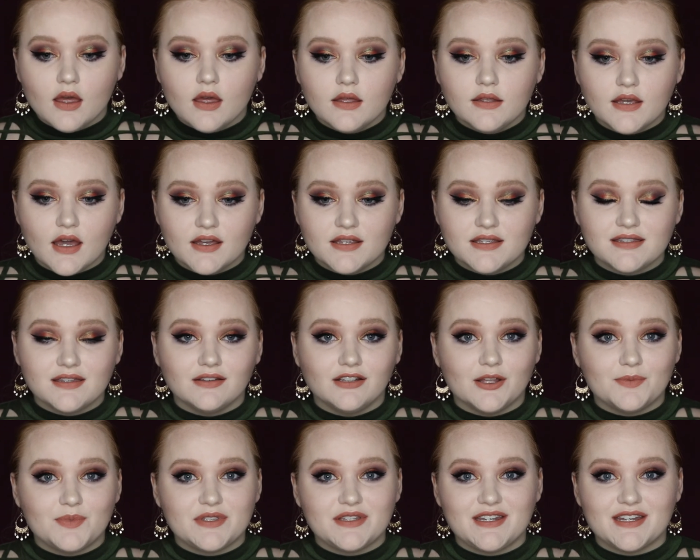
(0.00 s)
Yes, the
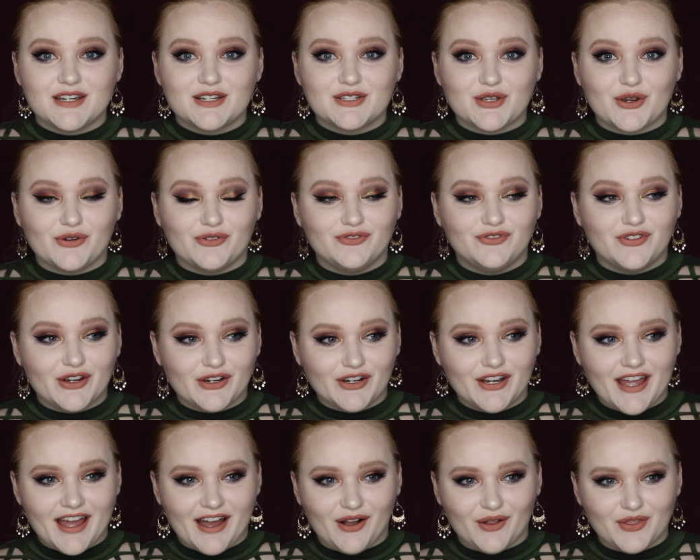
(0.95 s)
lipsticks are
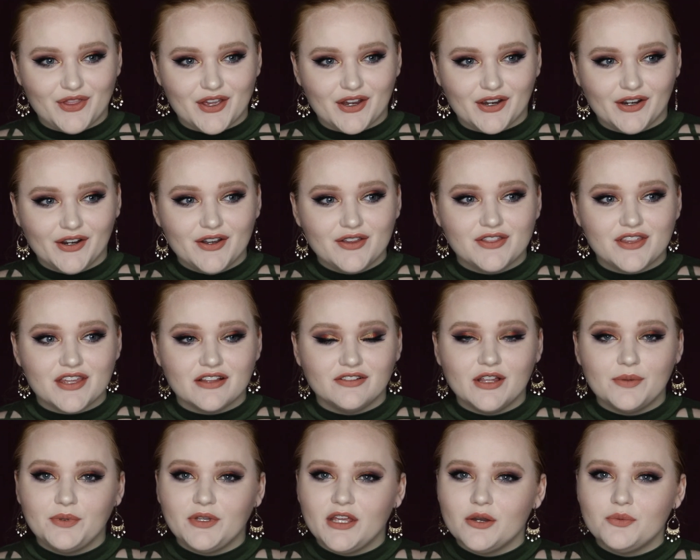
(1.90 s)
very out there. The
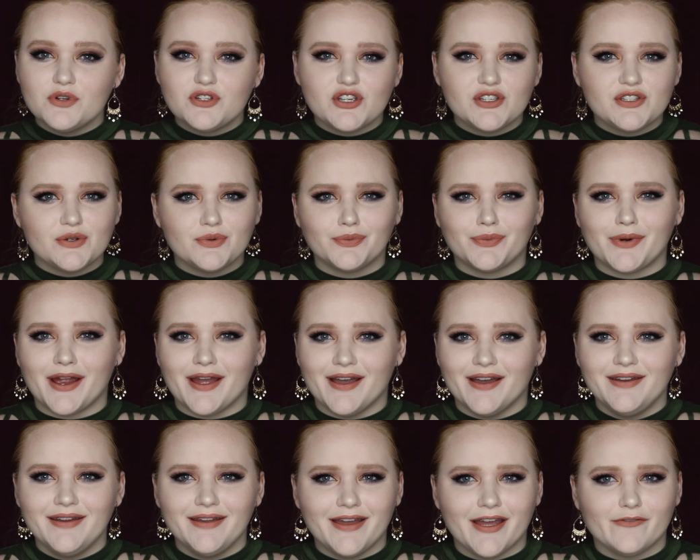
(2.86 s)
lip kit was just a
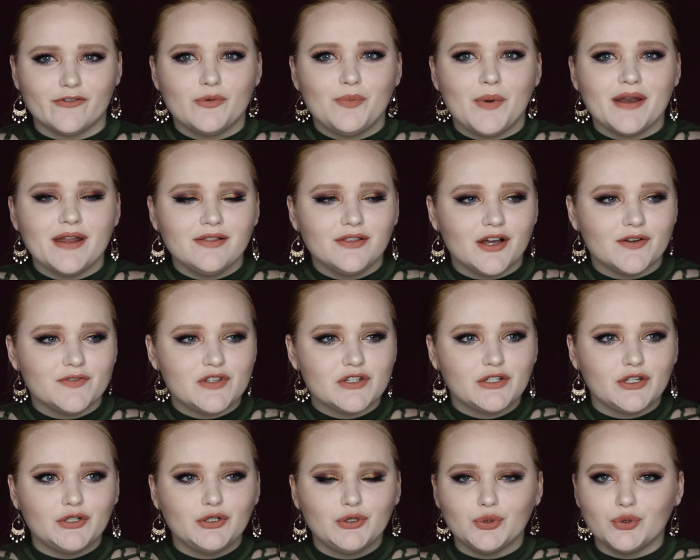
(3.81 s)
red. Everybody loves a
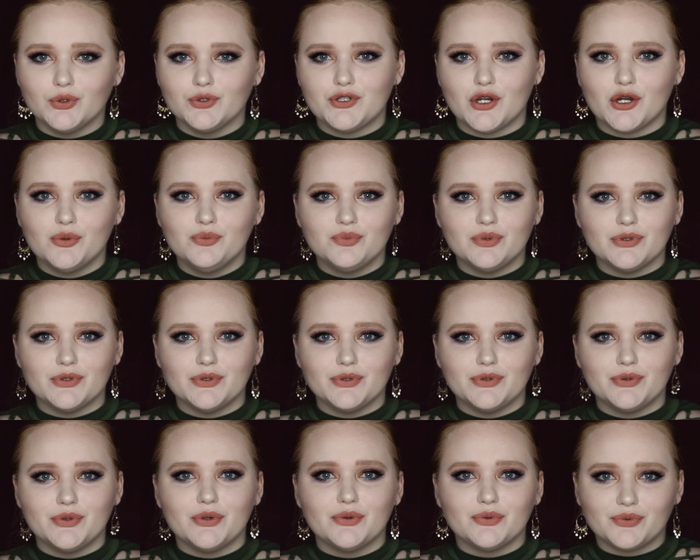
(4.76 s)
good cool tone
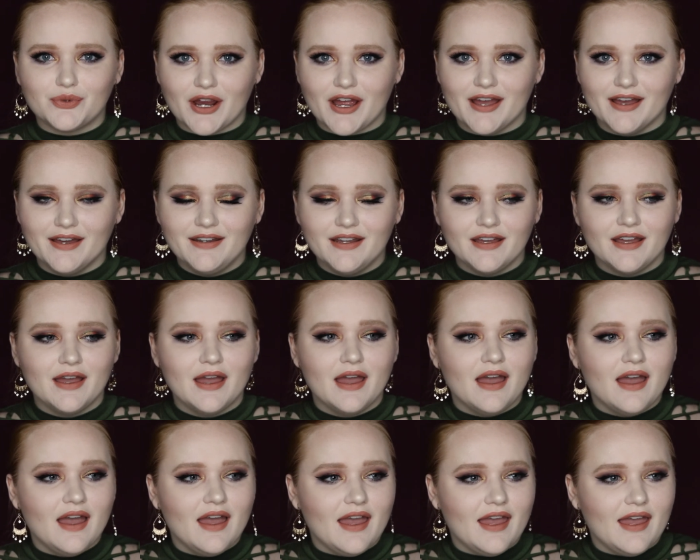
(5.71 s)
blue red.
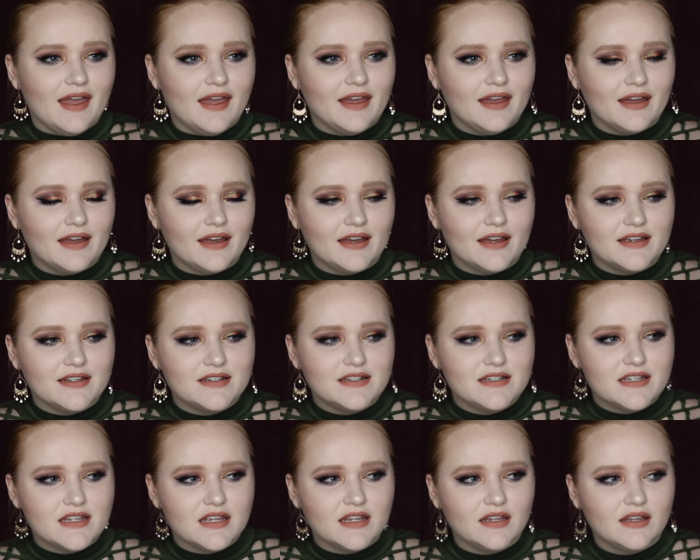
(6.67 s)

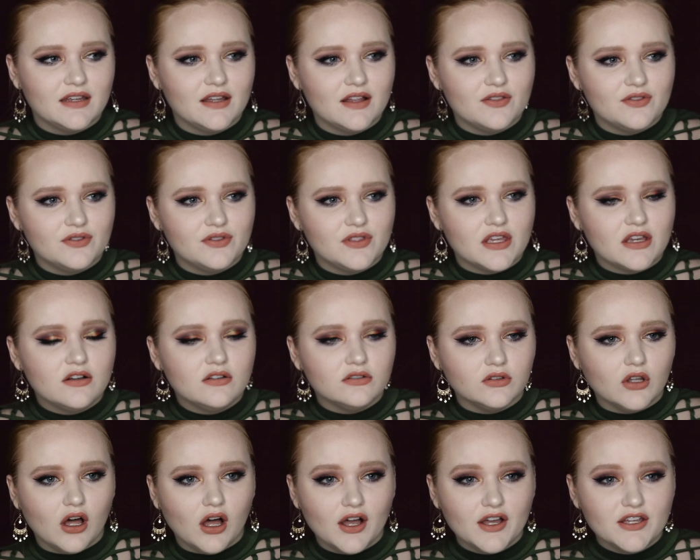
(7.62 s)
And the
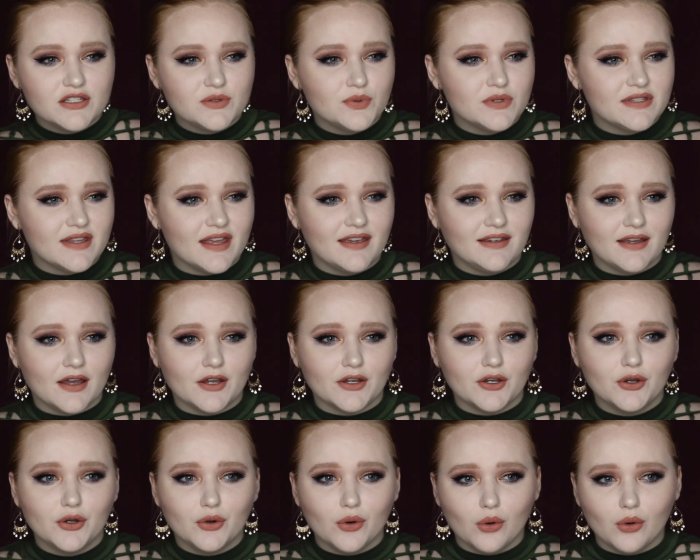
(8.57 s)
gloss was like a
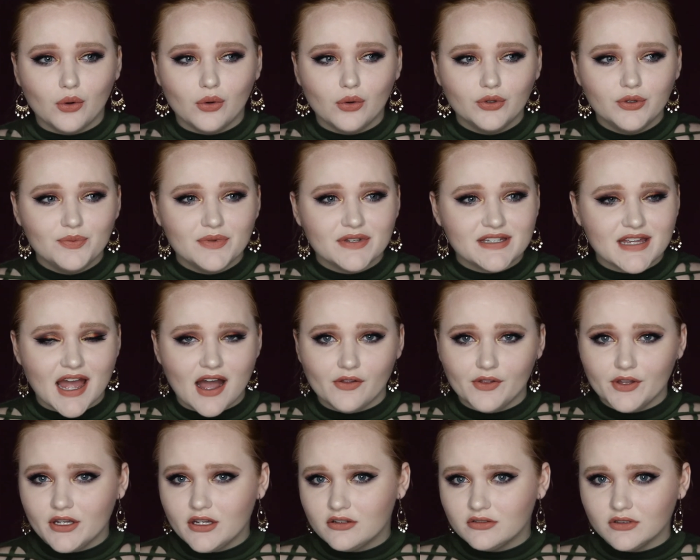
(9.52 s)
gold
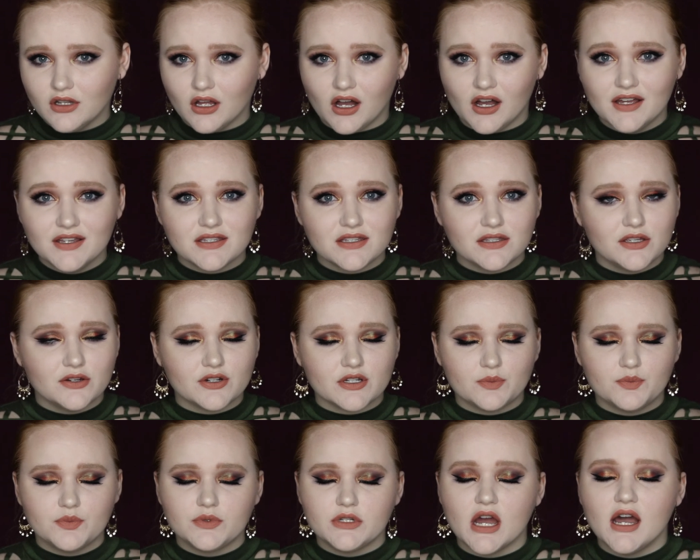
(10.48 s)
metallic gloss.
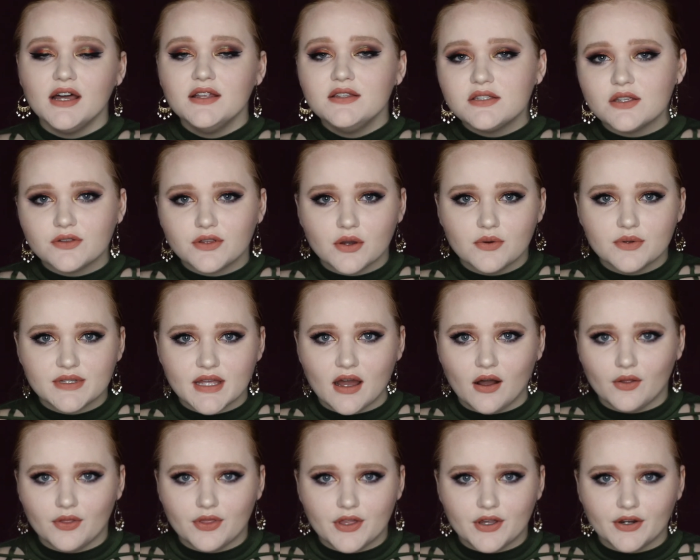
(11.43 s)
There's tons of those
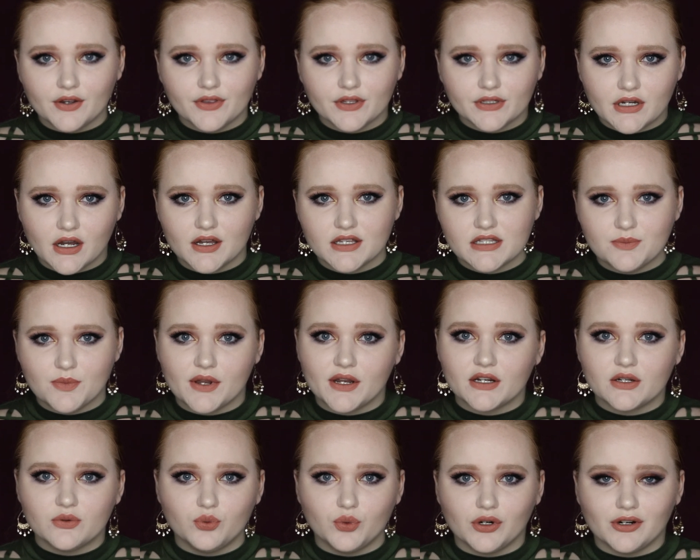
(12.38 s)
out there in the
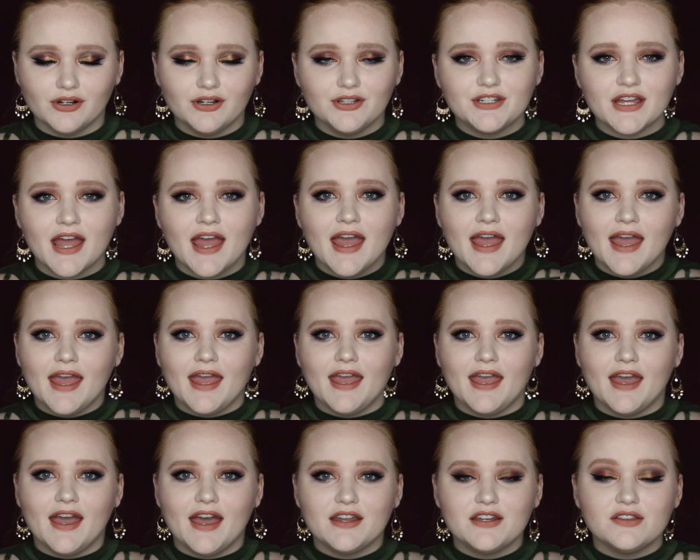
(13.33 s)
cosmetic world
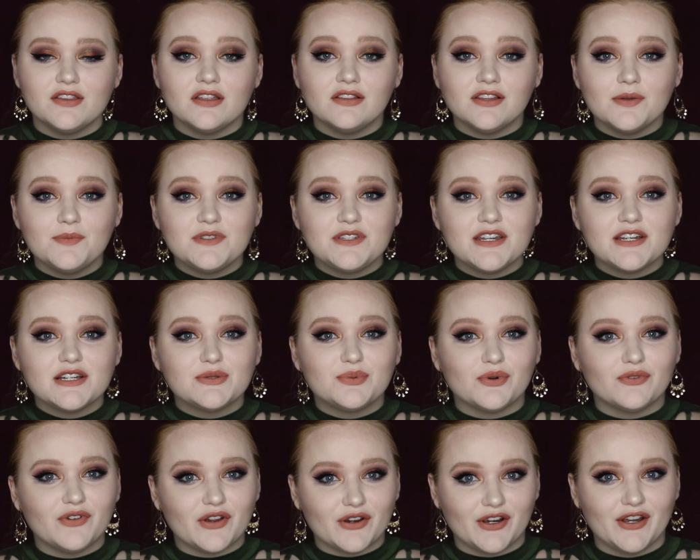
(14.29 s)
and the lipsticks
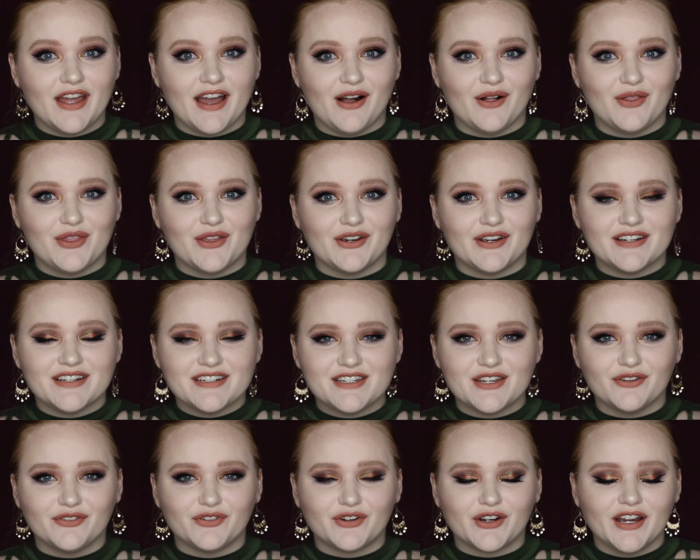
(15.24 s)
were very out there and
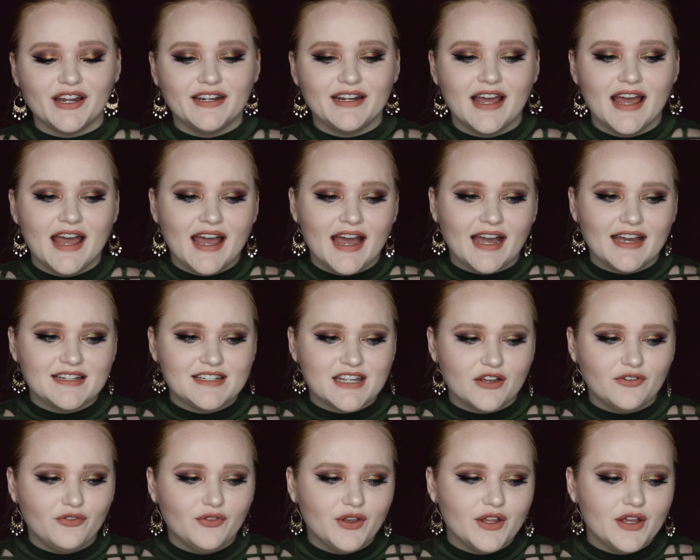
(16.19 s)
different. I
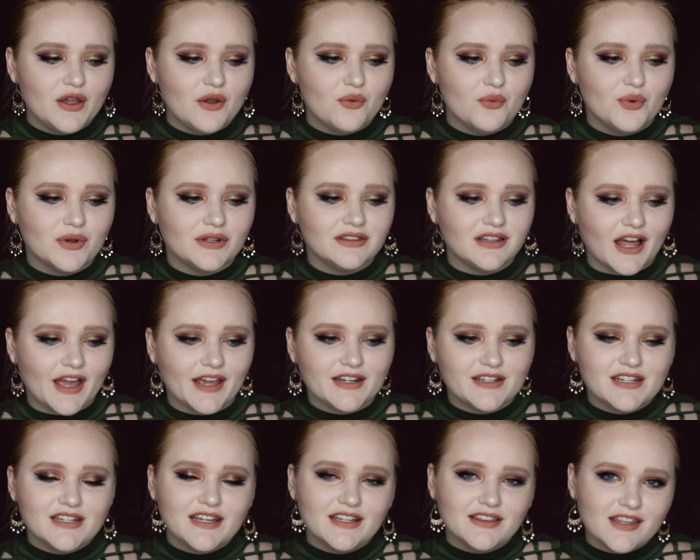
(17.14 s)
definitely would
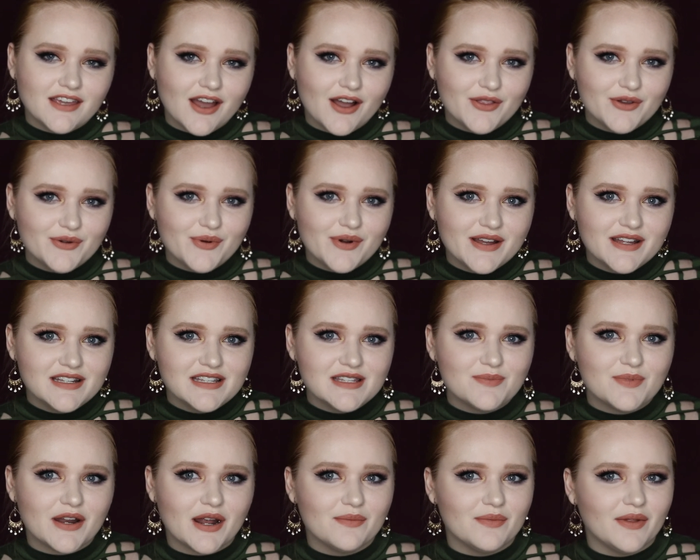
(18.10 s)
like to get the other ones
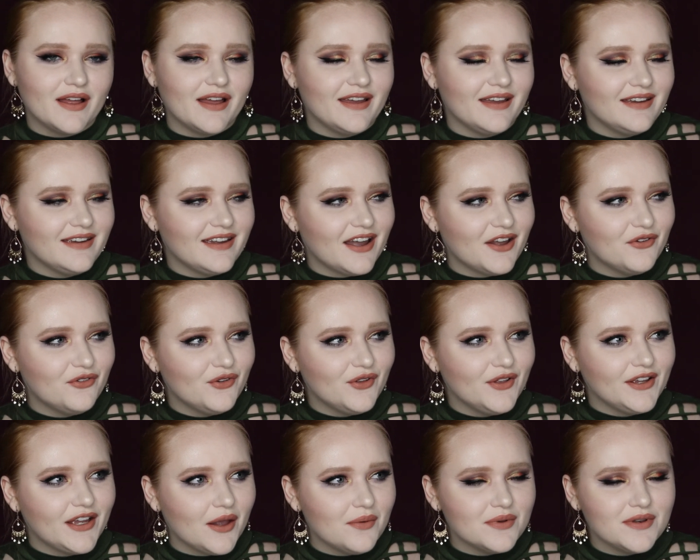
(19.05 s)
but I'm like I feel
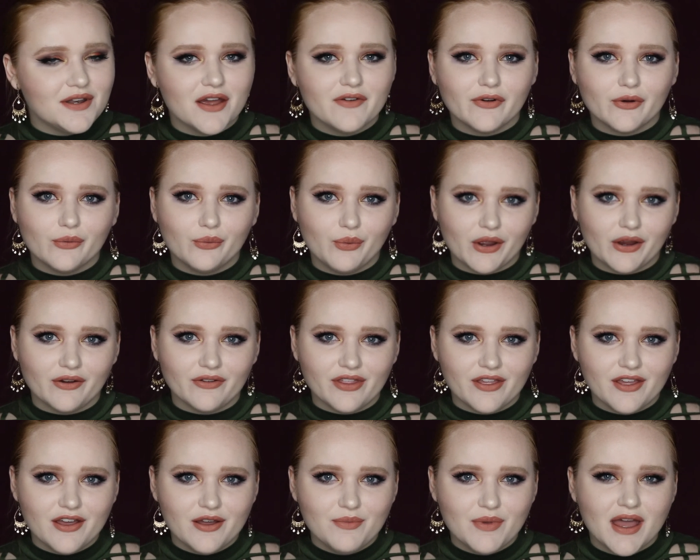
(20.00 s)
like I would never wear
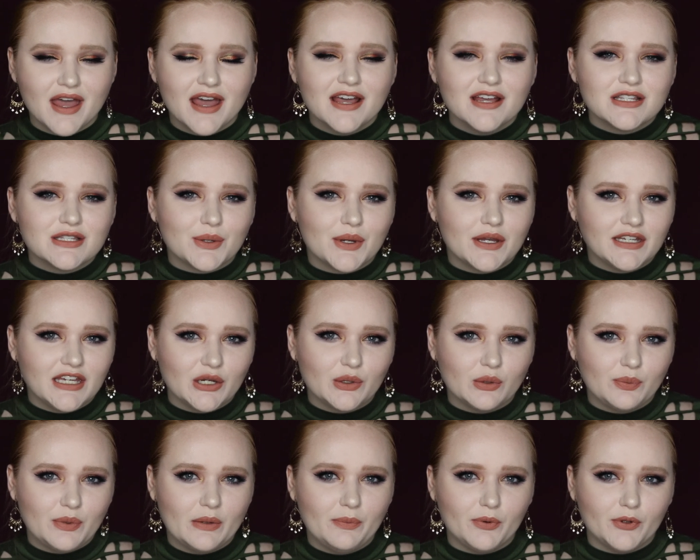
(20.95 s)
them so I get
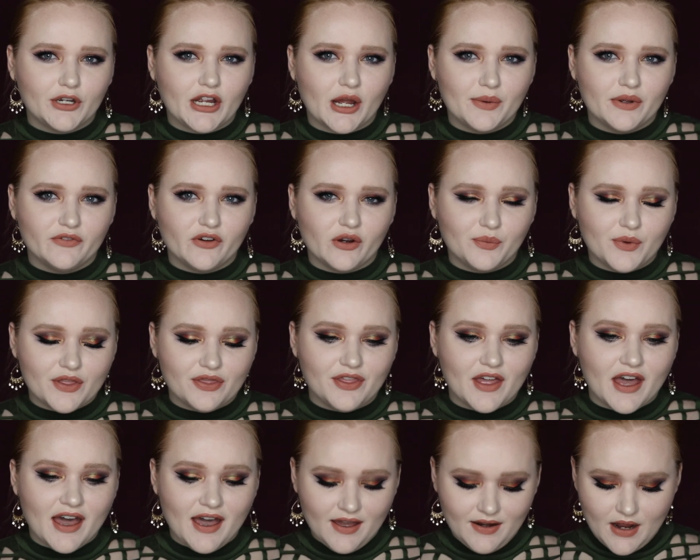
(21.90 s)
where people are coming from with
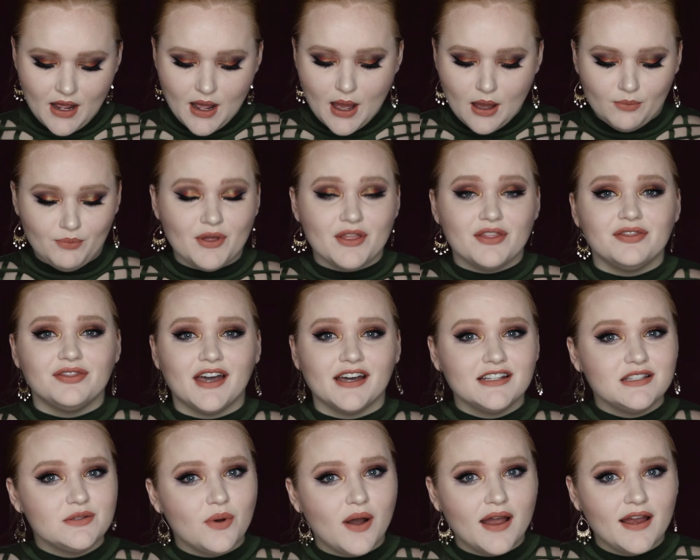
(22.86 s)
that but
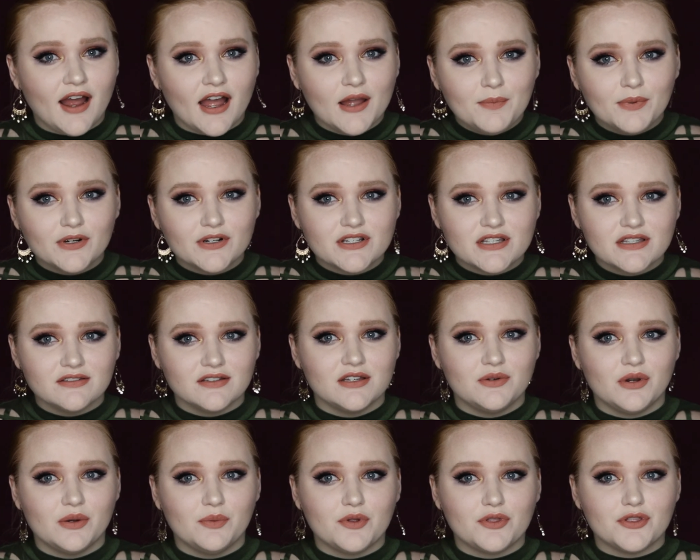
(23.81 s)
that's why I personally
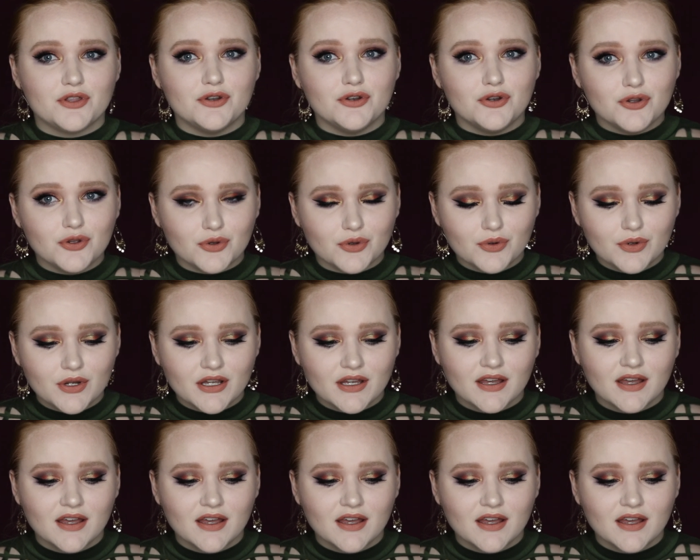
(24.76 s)
went with the nude